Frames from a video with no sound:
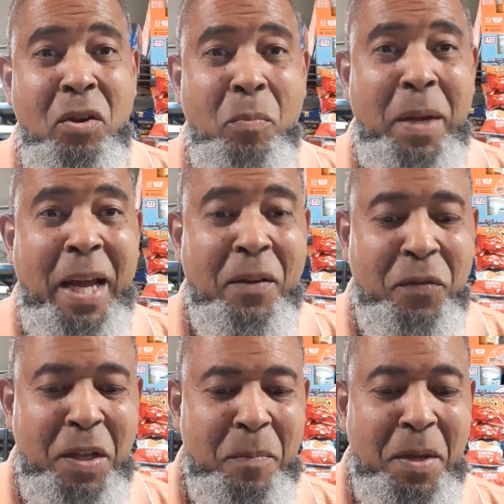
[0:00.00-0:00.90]
black
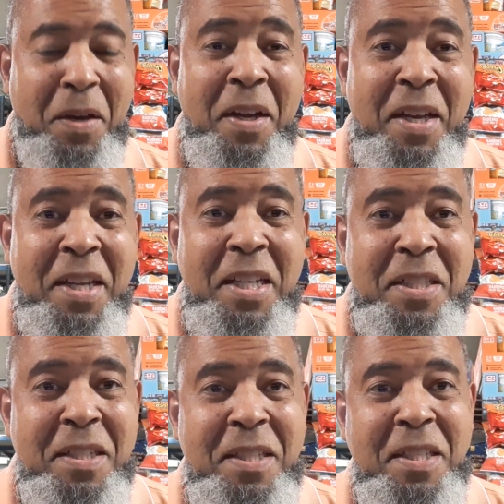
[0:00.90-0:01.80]
female, is
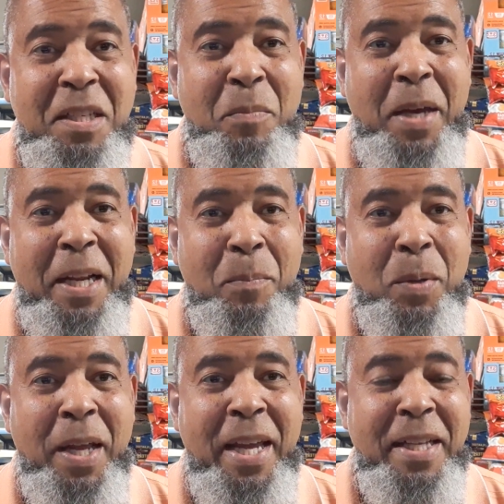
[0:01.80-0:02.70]
a systematic
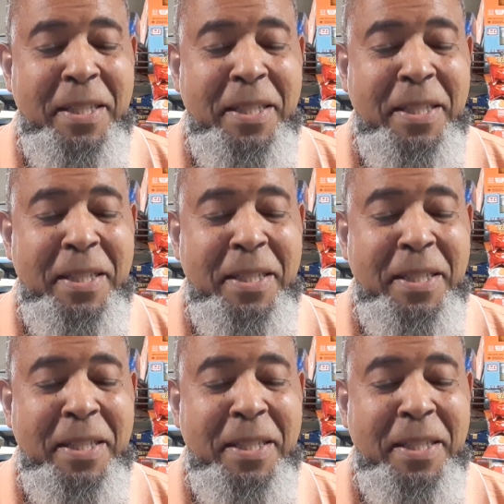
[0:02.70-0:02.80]
plan.